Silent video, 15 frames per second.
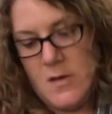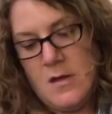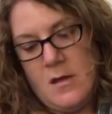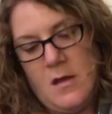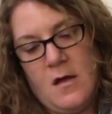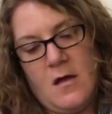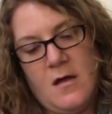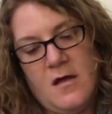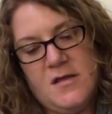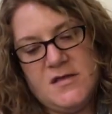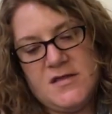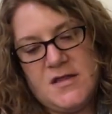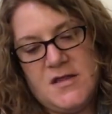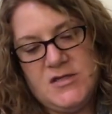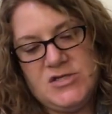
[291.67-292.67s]
I got
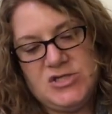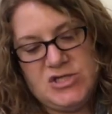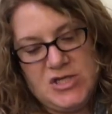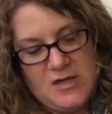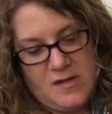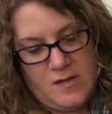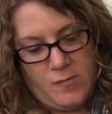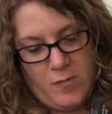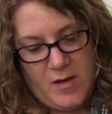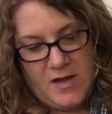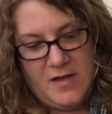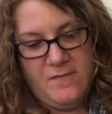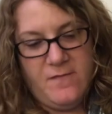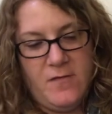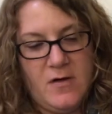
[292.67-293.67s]
this Chicks Ready
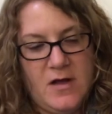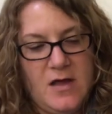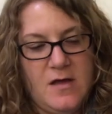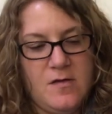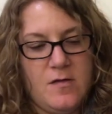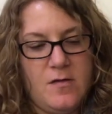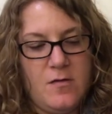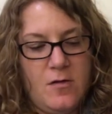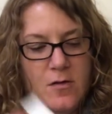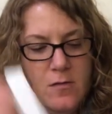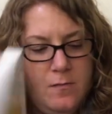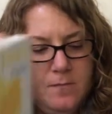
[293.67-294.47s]
for Easter.